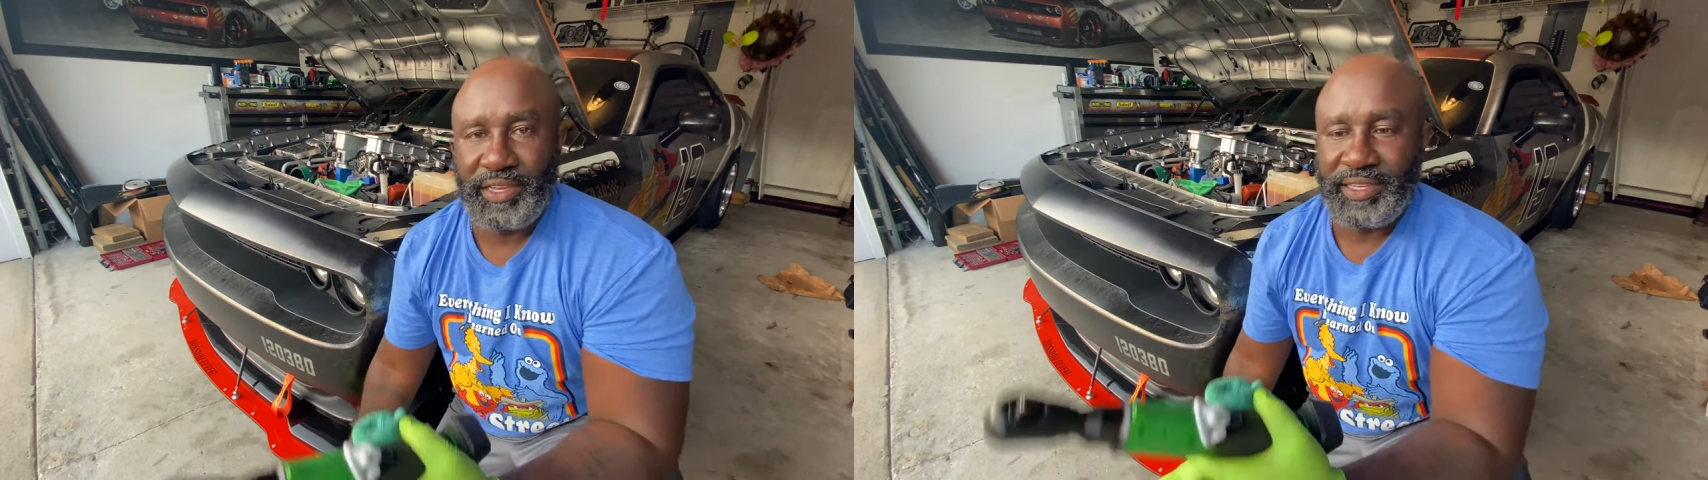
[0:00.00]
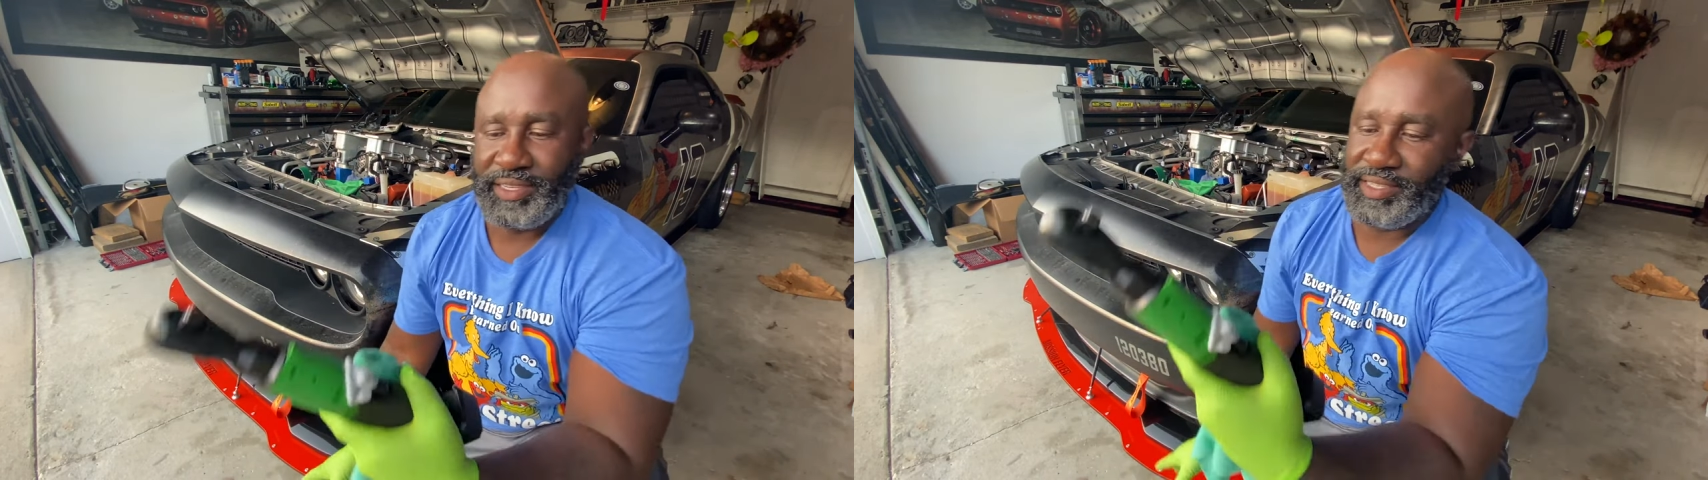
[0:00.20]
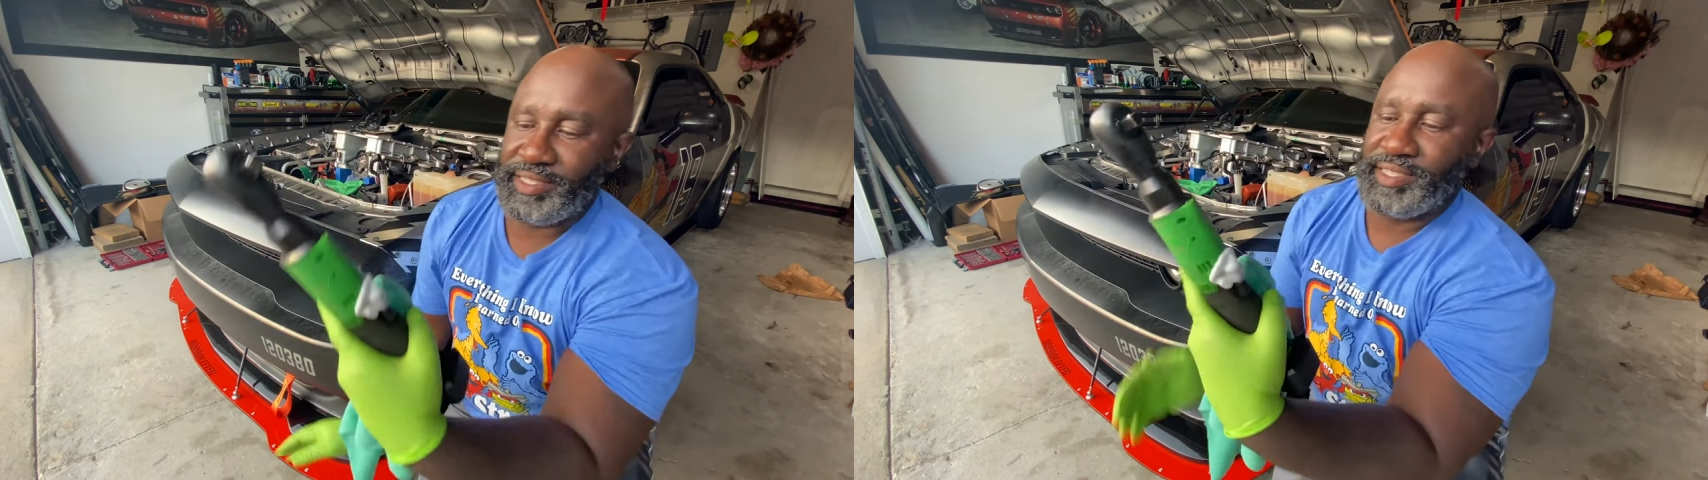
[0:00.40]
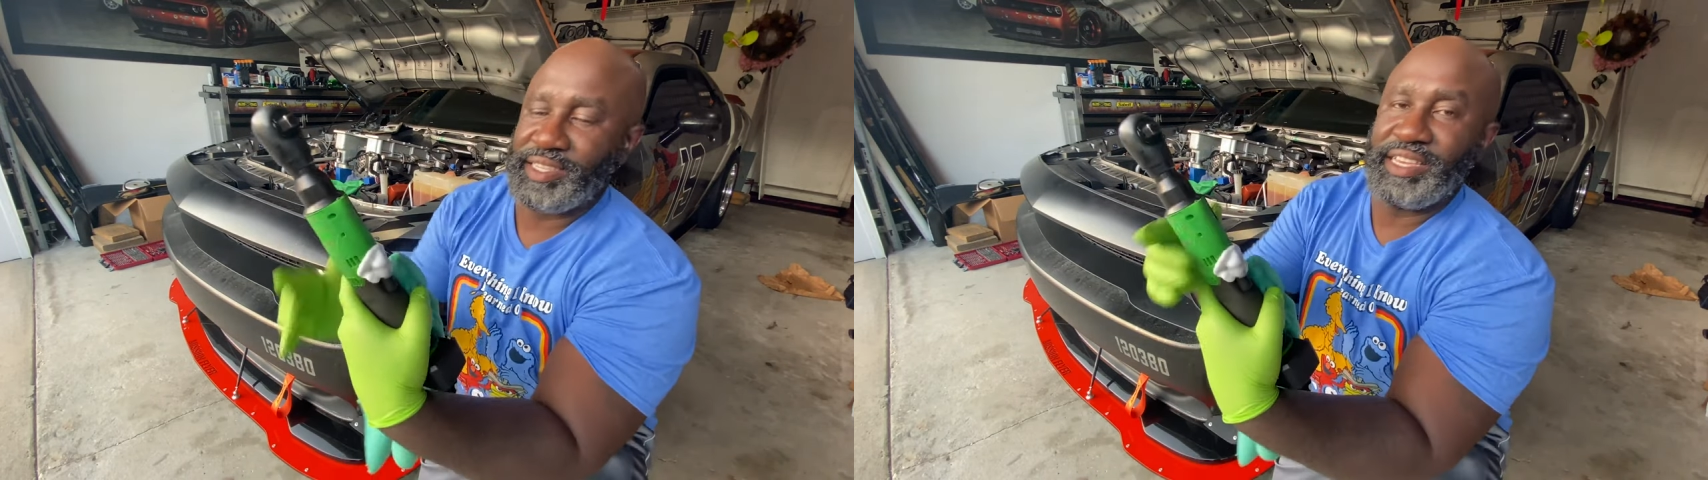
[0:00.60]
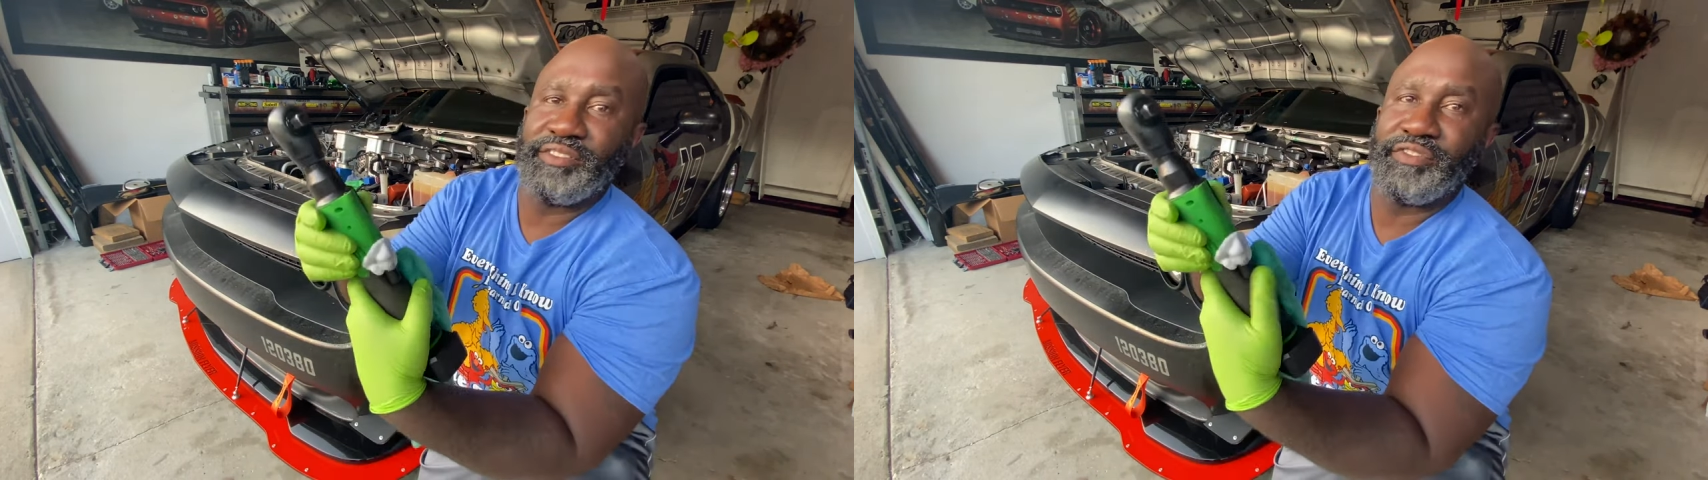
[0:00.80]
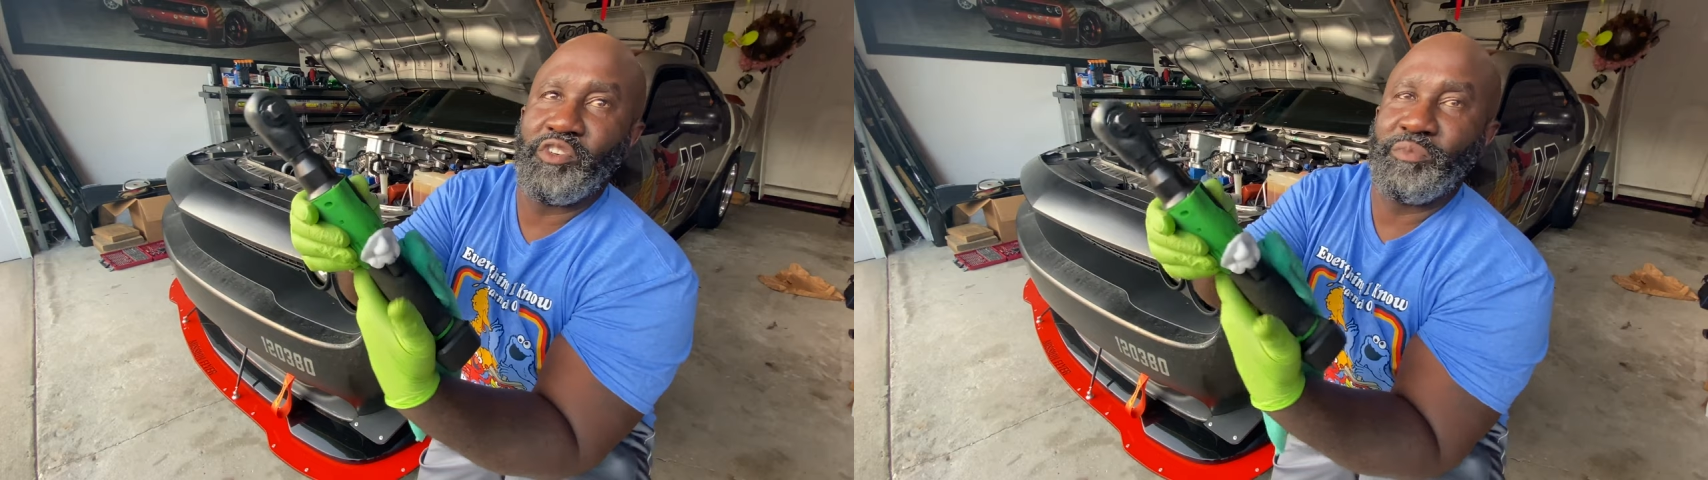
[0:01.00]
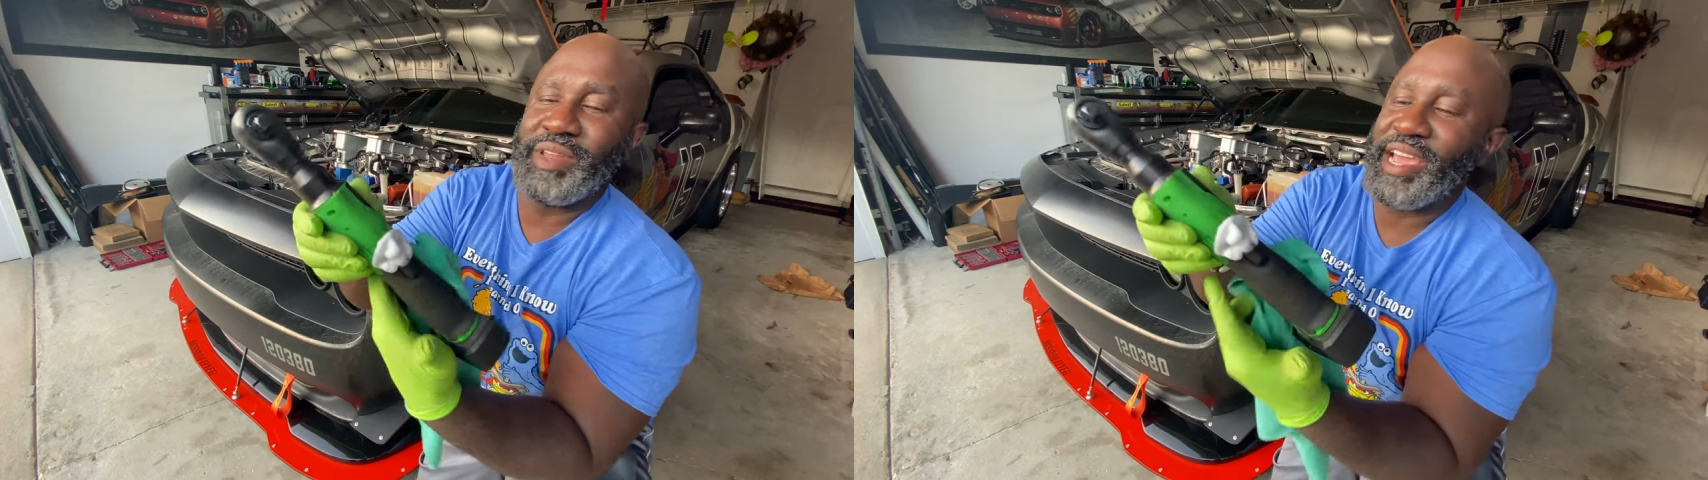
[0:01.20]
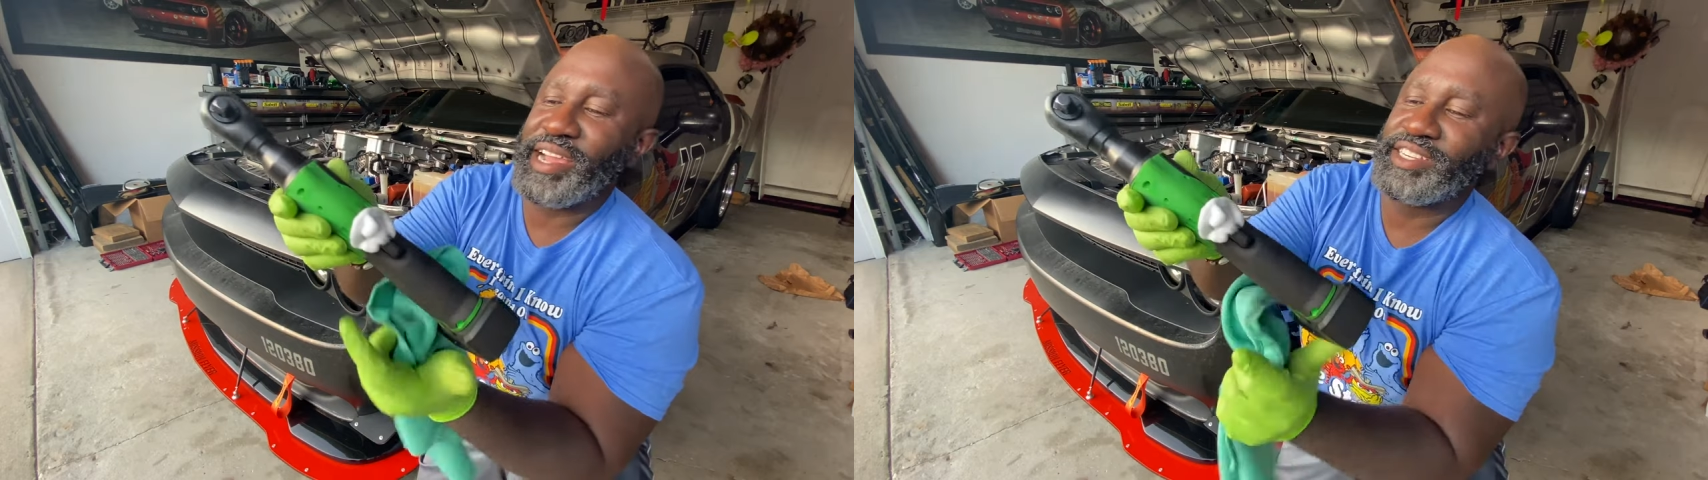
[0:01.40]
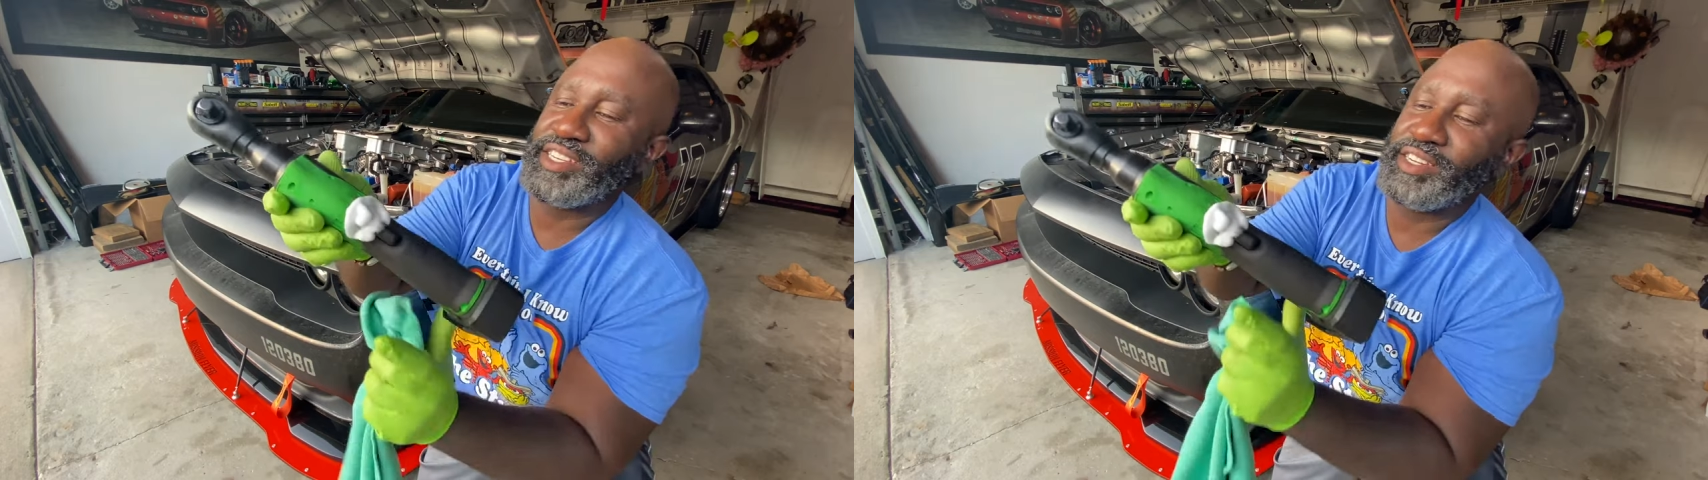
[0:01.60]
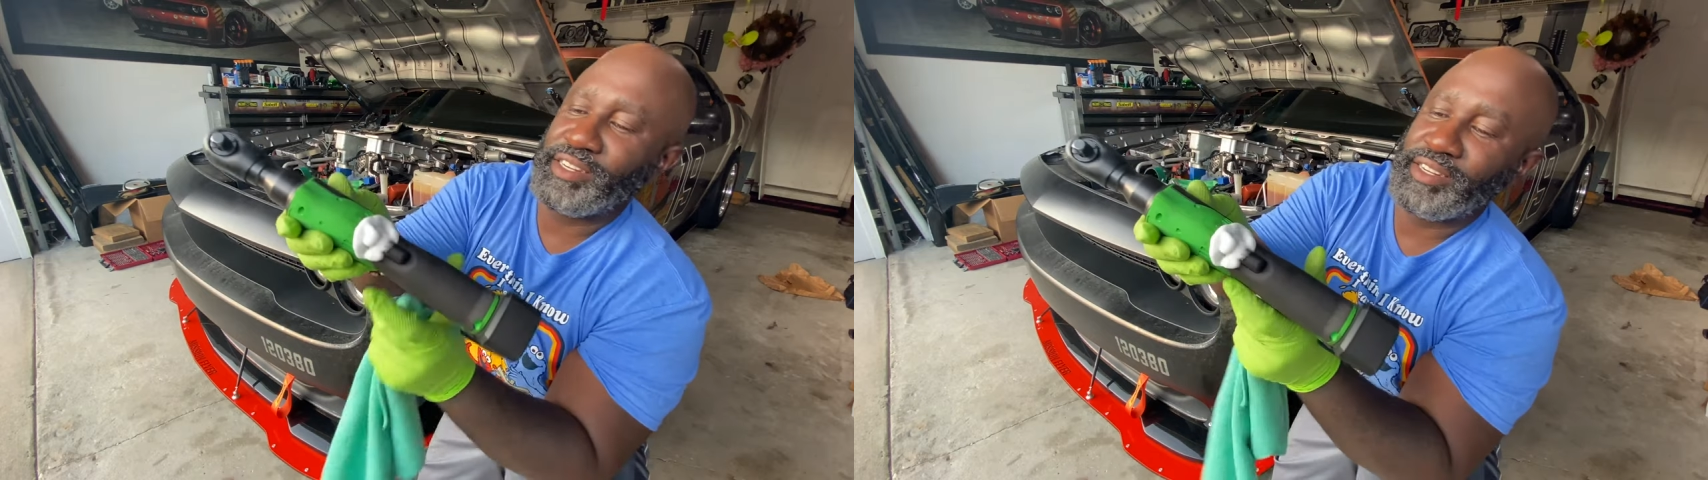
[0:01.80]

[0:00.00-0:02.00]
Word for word: See the foam in action.